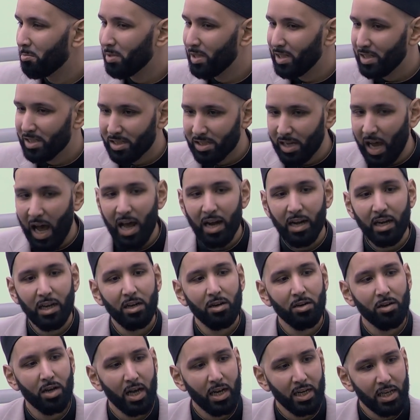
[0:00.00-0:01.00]
sat
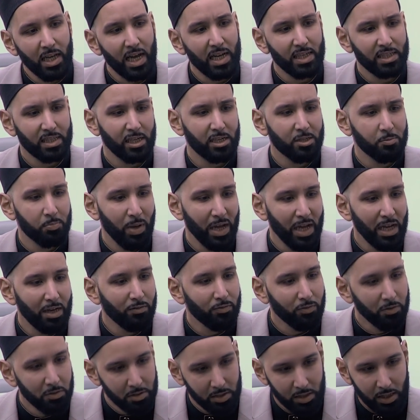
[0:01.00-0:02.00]
here, and yes, it's
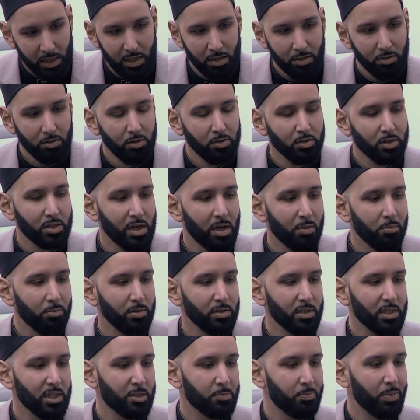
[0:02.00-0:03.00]
painful to hear those
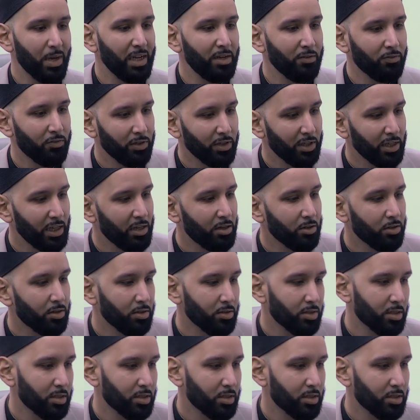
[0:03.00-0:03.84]
numbers, it's painful to hear those